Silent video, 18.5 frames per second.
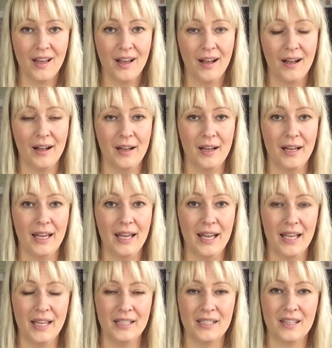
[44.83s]

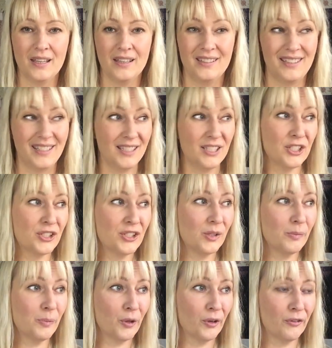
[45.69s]
And a
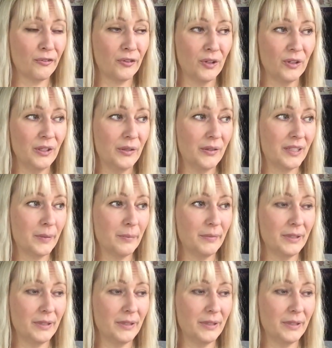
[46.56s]
digital portfolio can